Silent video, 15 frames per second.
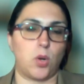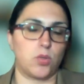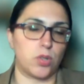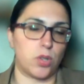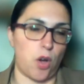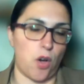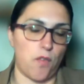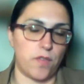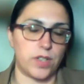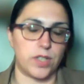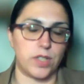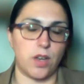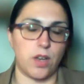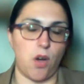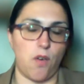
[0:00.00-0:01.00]

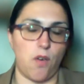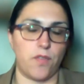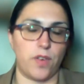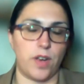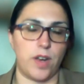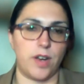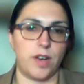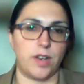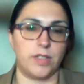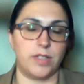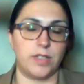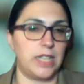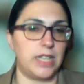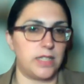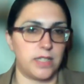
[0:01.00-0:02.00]
controversy over
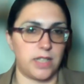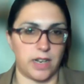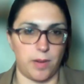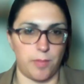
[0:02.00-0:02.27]
digital